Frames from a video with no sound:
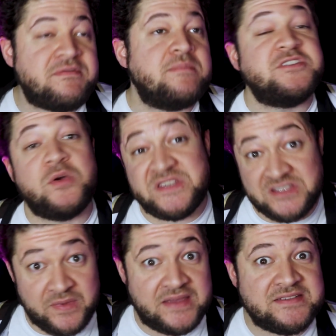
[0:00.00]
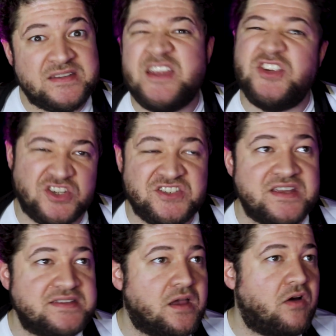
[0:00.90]
Vimto is the best. It just
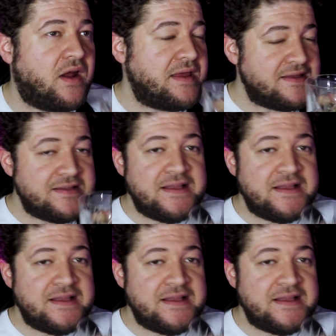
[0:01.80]
is, all right?